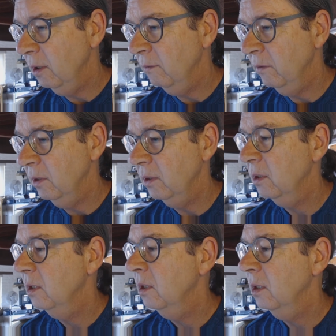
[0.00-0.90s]
of
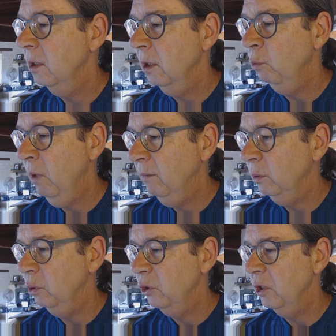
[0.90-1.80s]
this
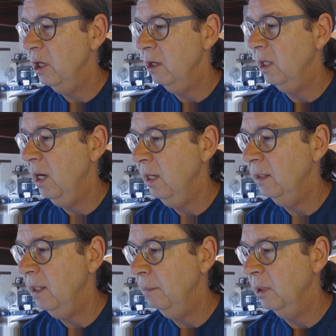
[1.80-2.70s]
revolutionary
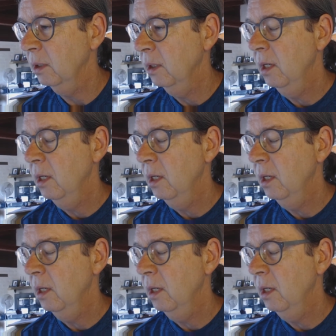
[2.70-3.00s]
concept.